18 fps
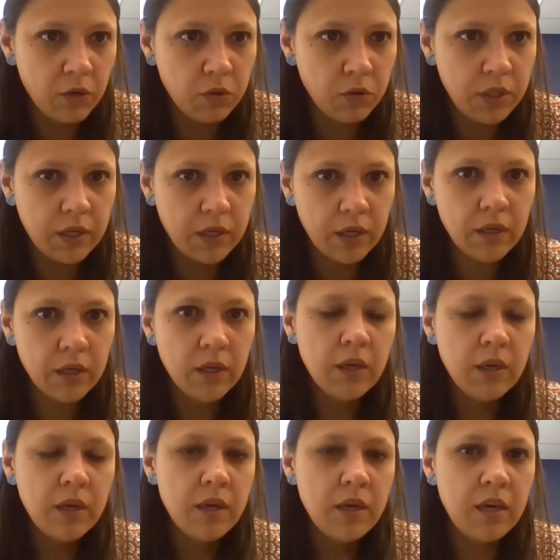And in some
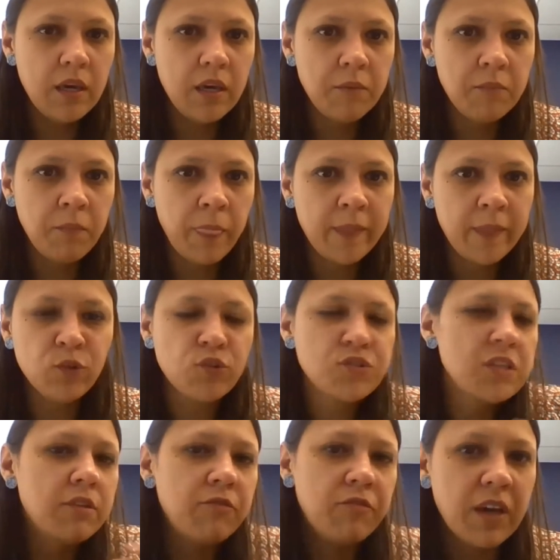cases, we
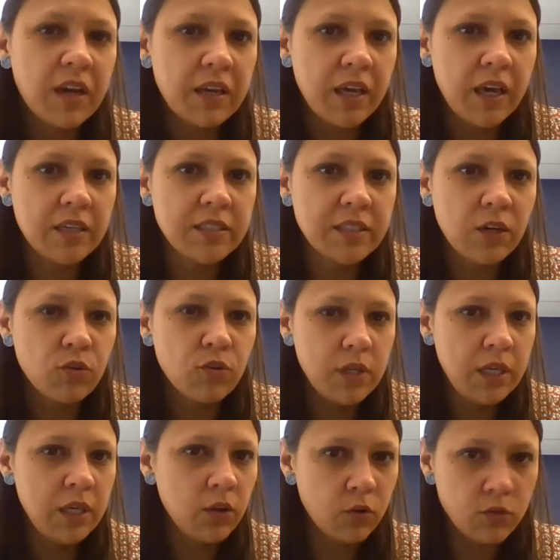can make a
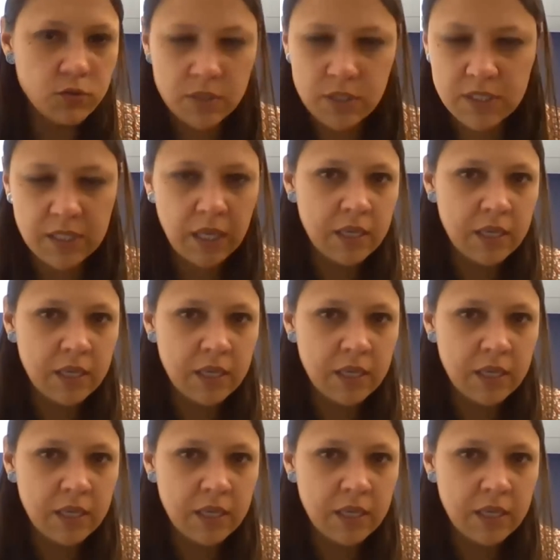logical inference.